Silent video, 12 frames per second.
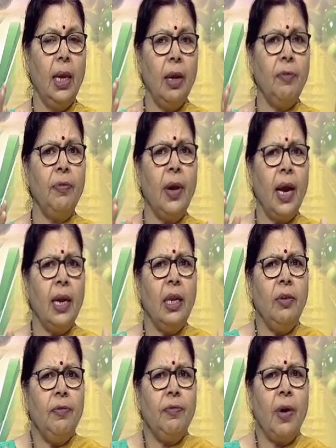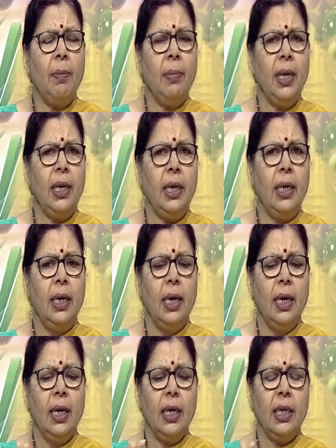If any family
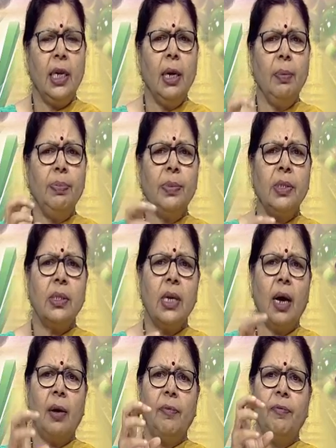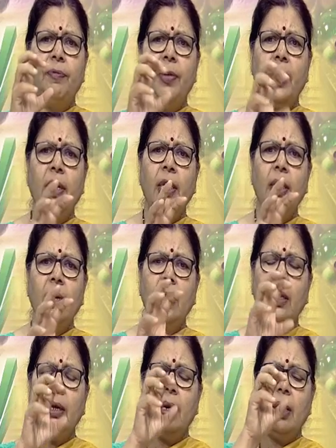keeps a
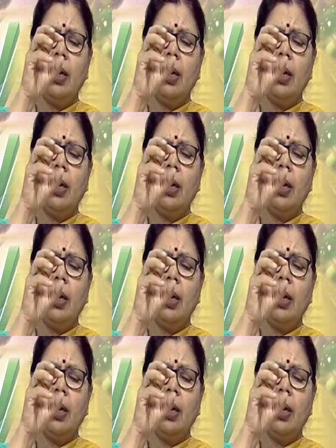very